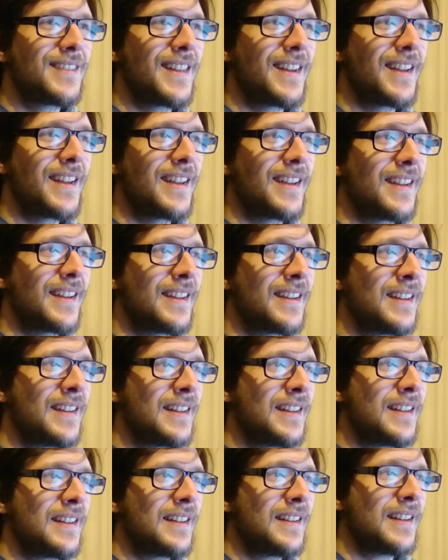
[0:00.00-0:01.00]
uh,
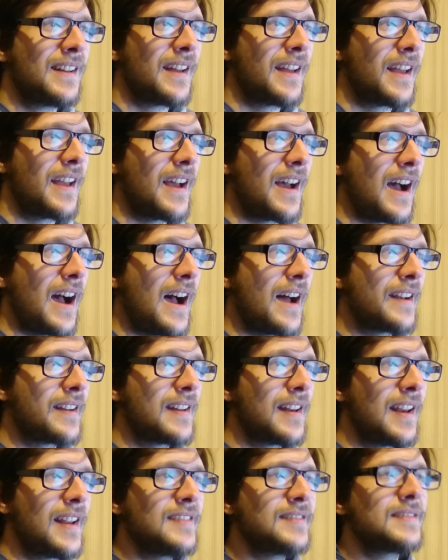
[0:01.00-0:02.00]

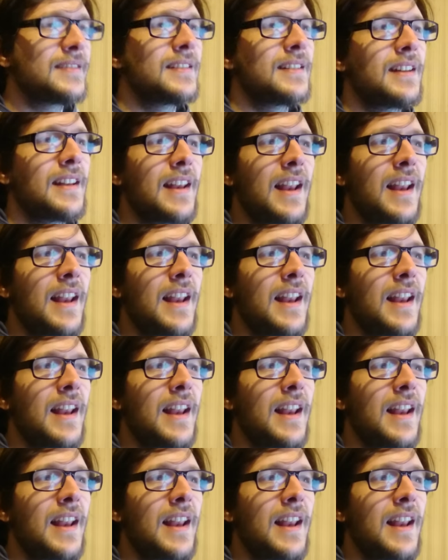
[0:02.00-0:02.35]
add less,